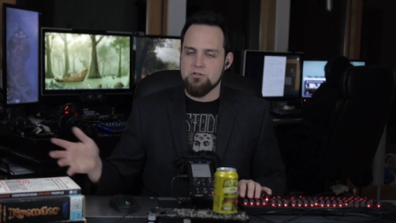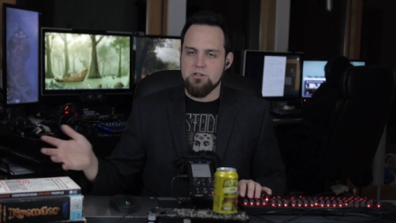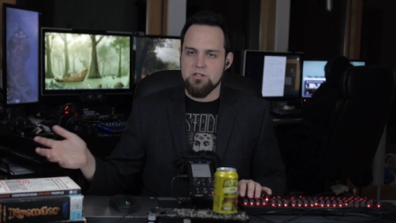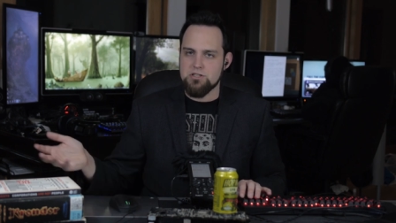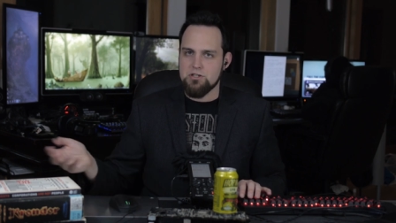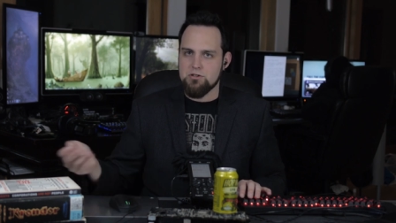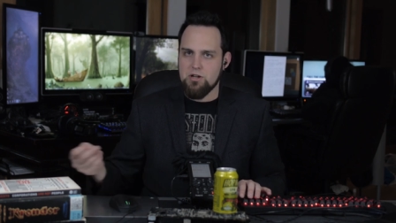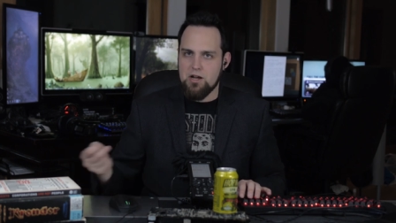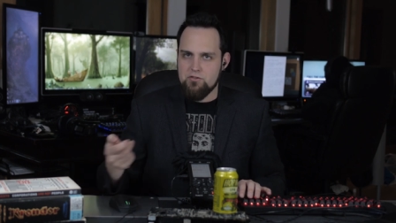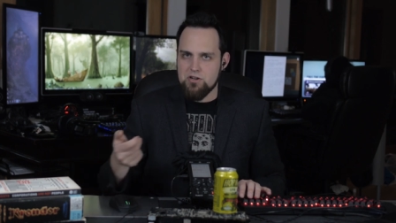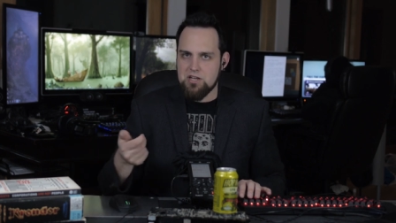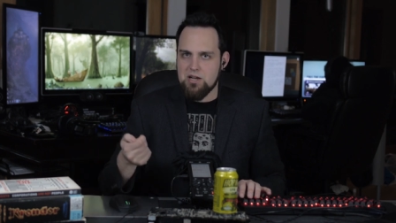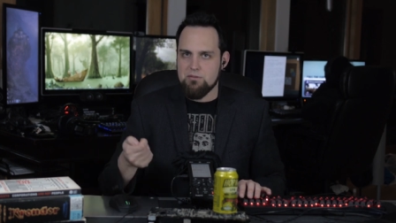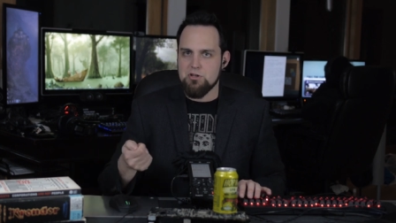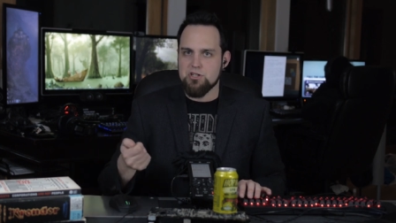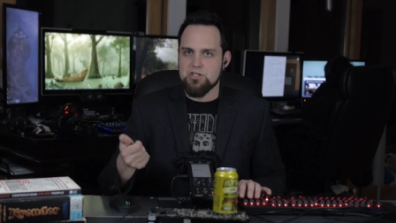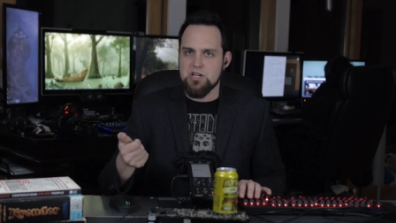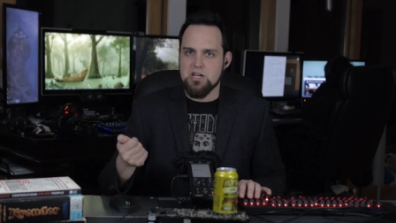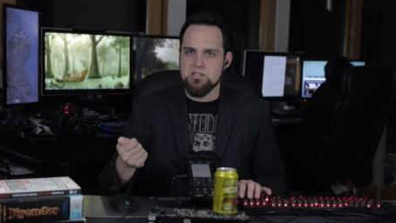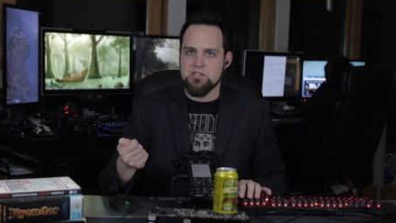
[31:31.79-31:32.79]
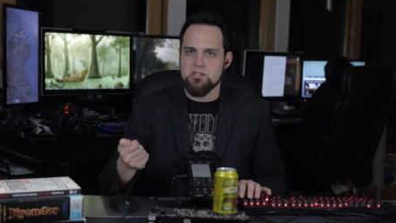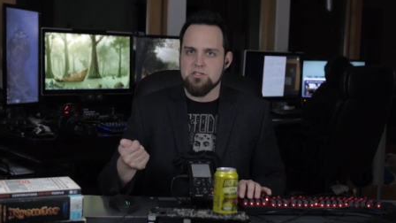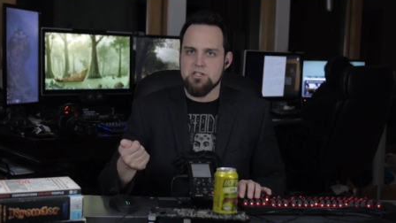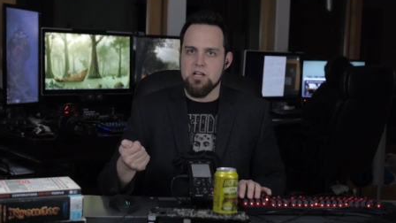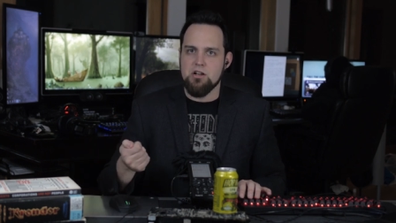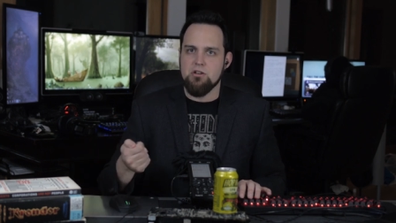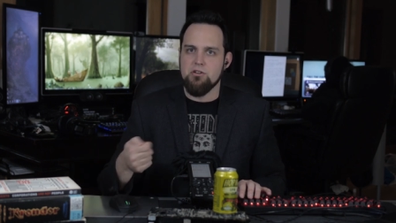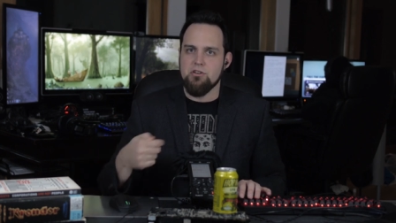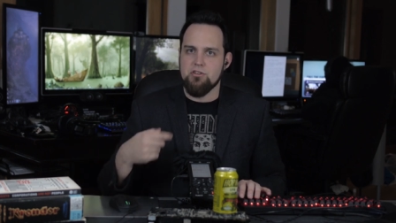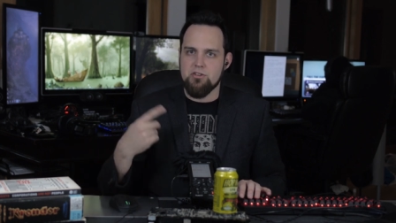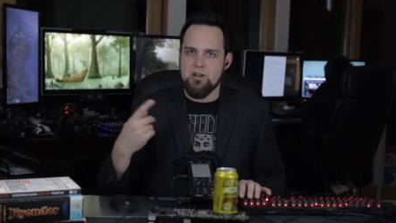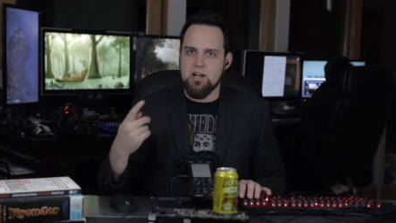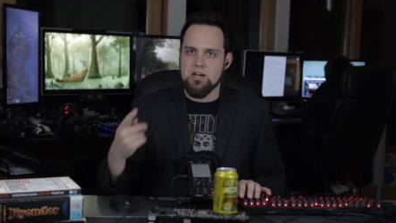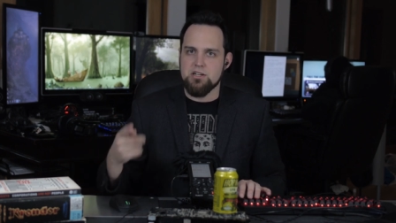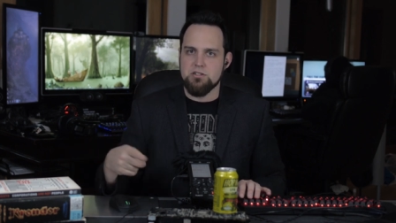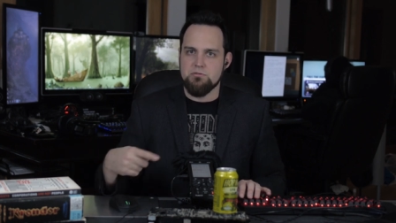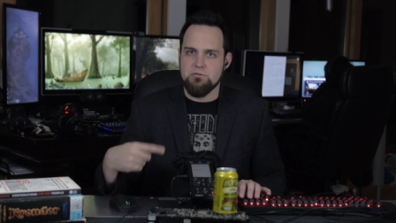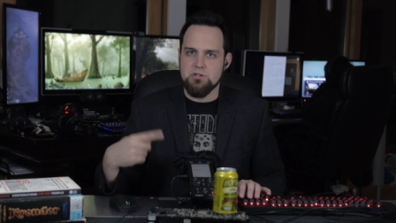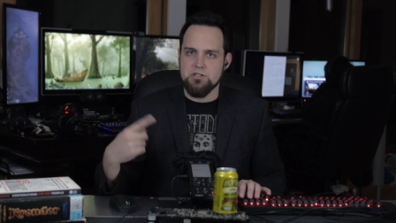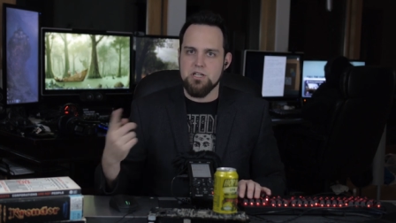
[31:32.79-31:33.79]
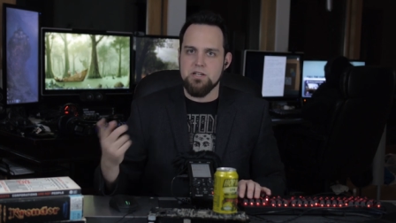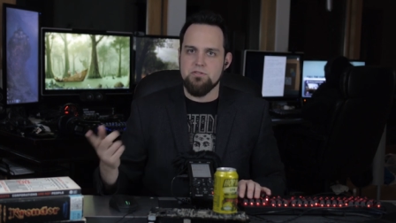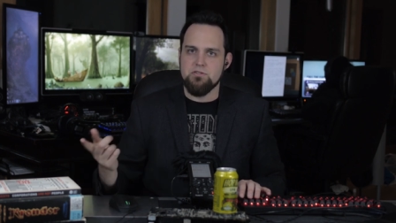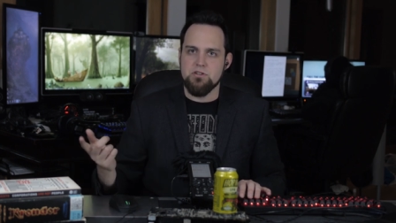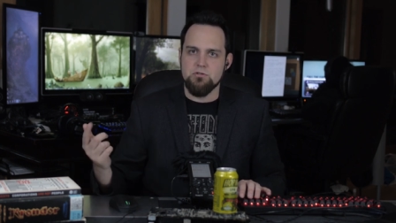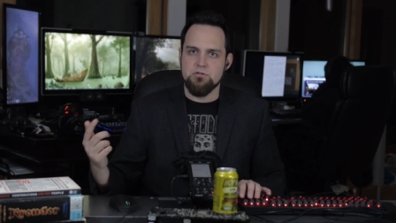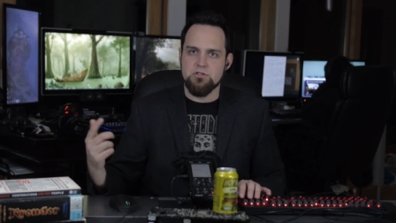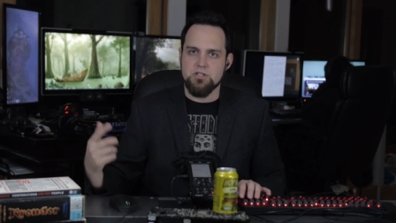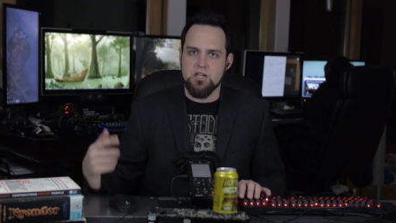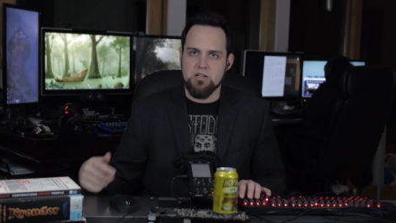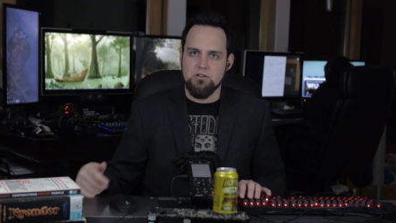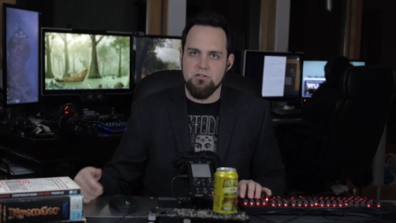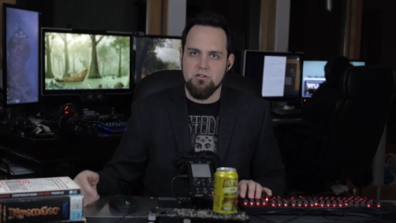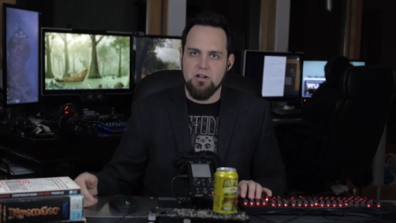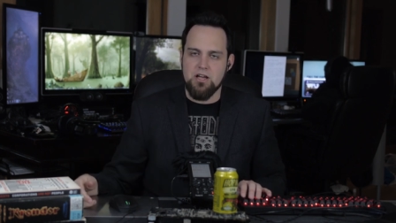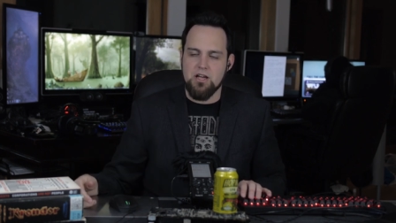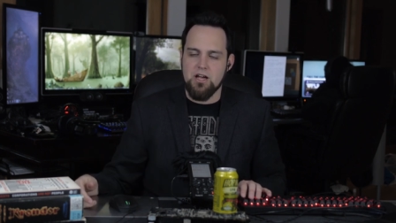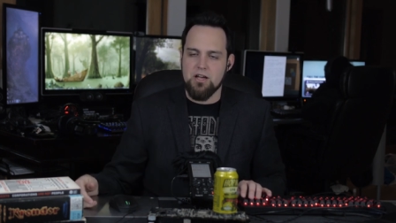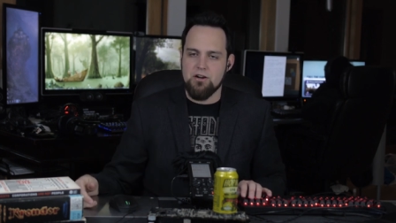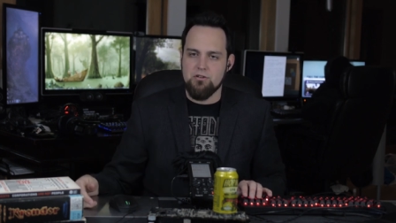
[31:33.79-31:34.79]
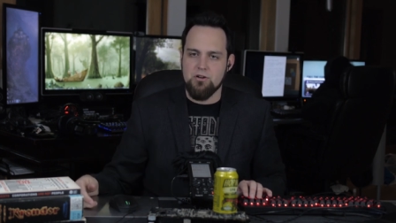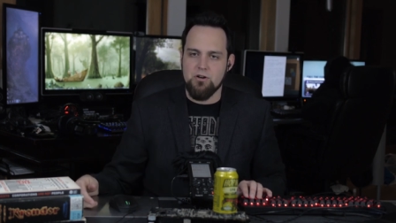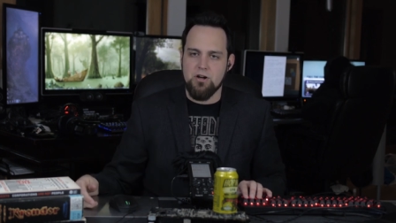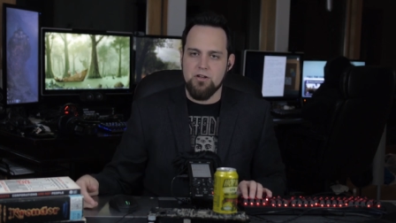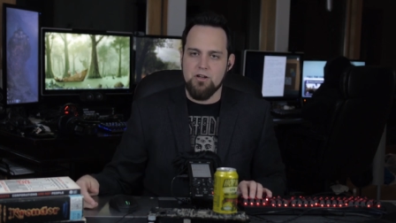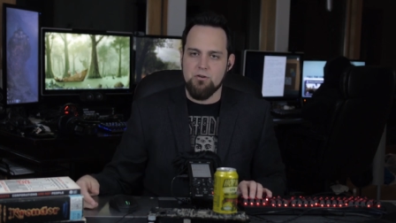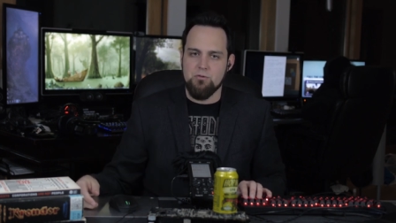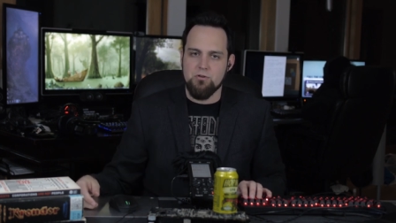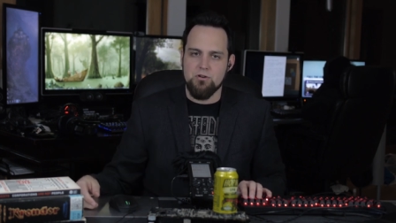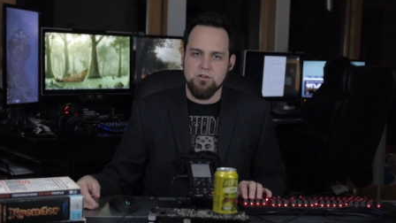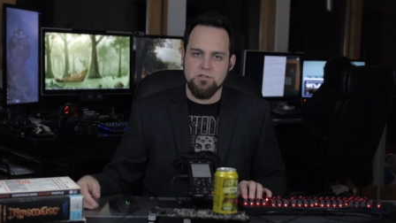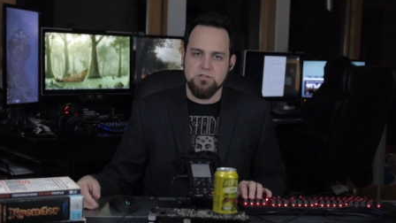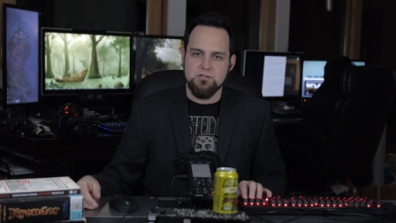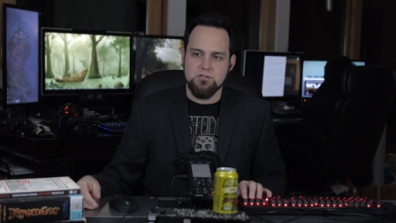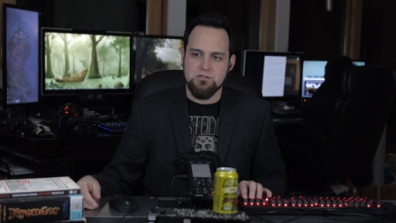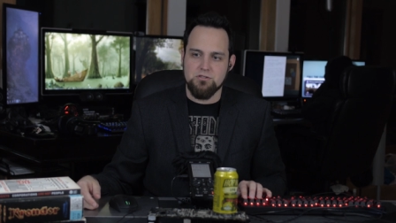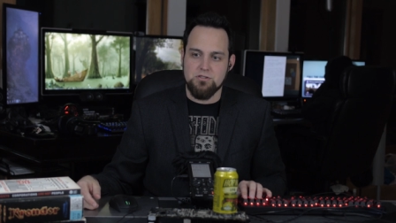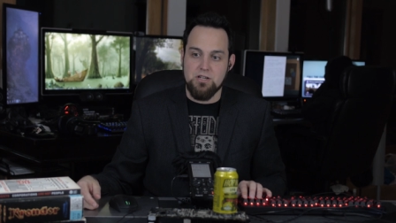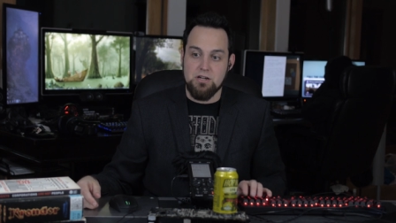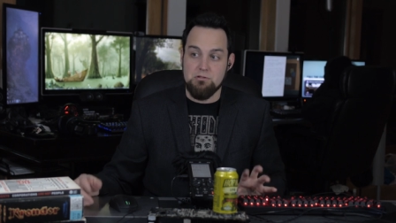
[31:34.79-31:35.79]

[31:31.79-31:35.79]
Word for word: or is it every time you change the channel, does it actually receive a new signal? I, I don't know how that works.